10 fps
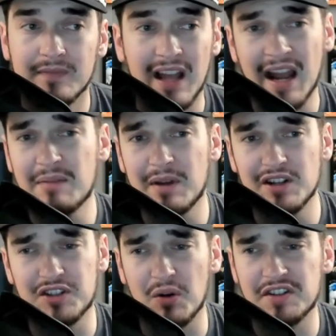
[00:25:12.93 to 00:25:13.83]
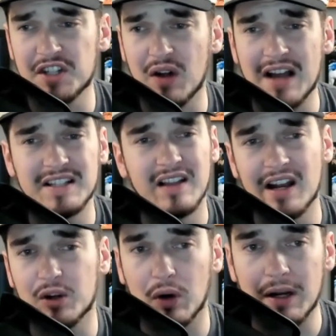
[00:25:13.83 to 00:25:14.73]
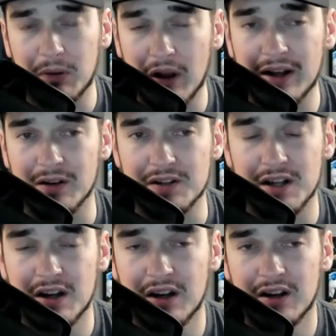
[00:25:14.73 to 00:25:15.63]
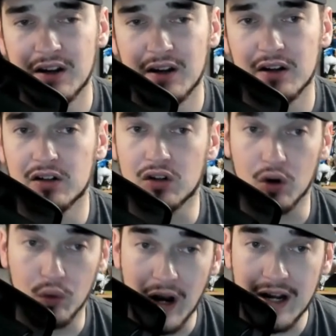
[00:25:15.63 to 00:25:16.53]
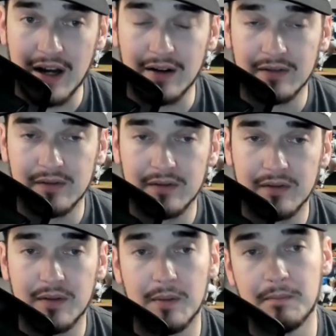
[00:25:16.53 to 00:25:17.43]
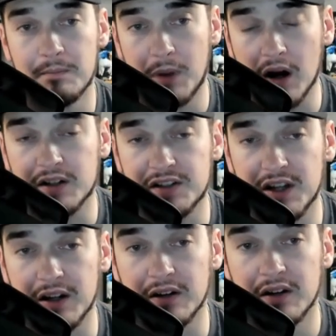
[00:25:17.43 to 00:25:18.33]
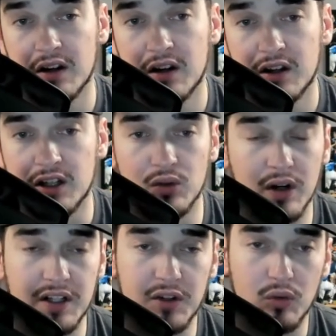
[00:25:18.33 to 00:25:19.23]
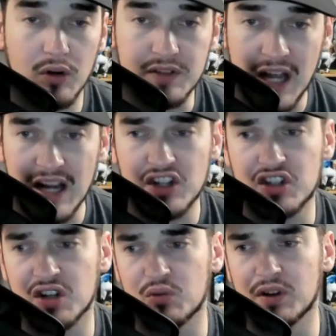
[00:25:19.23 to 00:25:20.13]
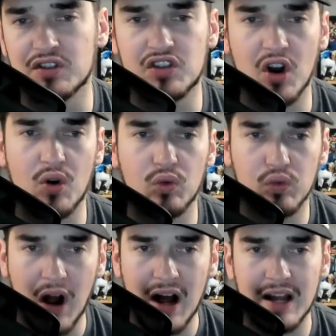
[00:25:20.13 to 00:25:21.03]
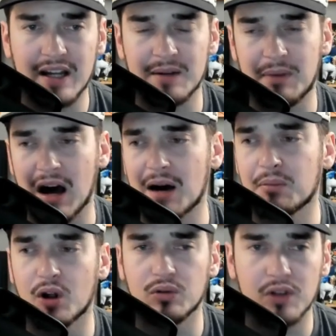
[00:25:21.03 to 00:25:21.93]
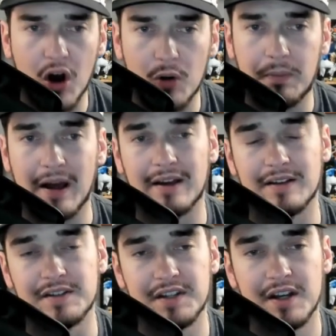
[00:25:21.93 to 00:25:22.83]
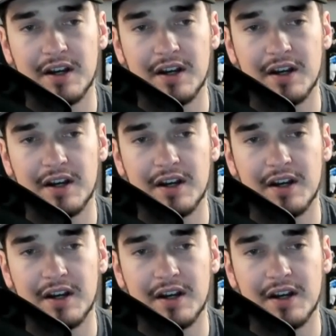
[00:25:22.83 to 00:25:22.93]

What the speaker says: And Minnesota still has a lot of great players. Correa, Buxton. You look at the rotation with Joe Ryan, Pablo Lopez.